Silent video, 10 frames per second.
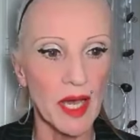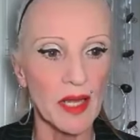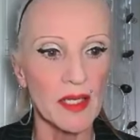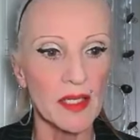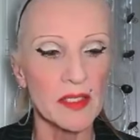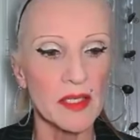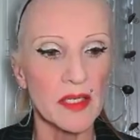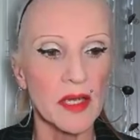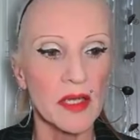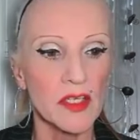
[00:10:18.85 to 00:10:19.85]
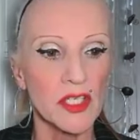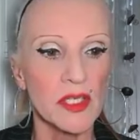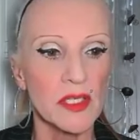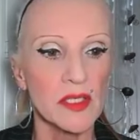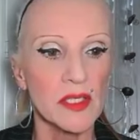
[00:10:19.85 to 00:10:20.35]
Alex uh,
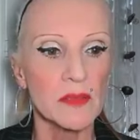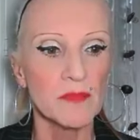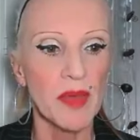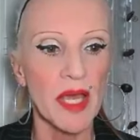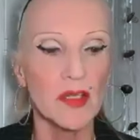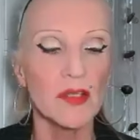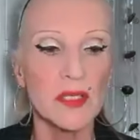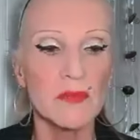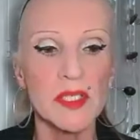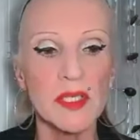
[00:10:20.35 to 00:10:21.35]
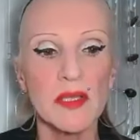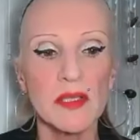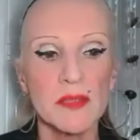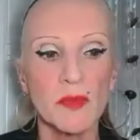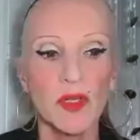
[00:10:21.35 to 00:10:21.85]
says, Ben, you seem to say
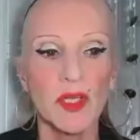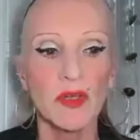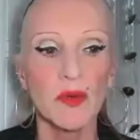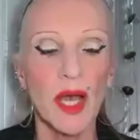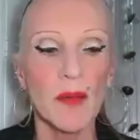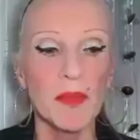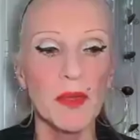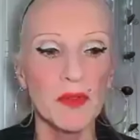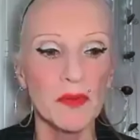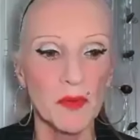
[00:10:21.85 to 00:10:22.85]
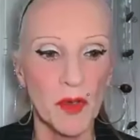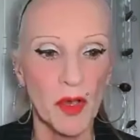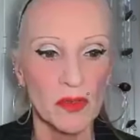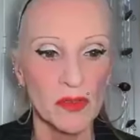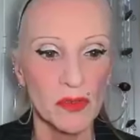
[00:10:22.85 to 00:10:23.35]
this morning you were happy with the
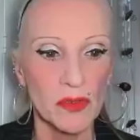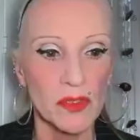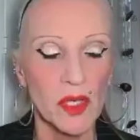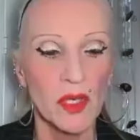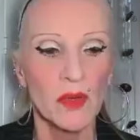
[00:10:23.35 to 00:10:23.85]
proposals,